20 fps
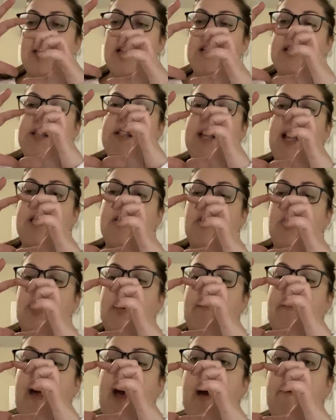section
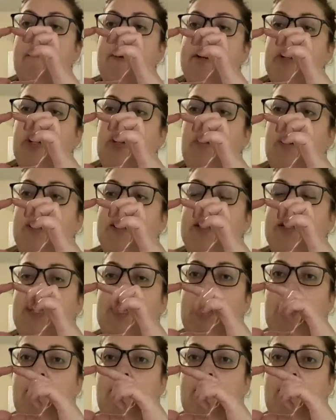of how much you can see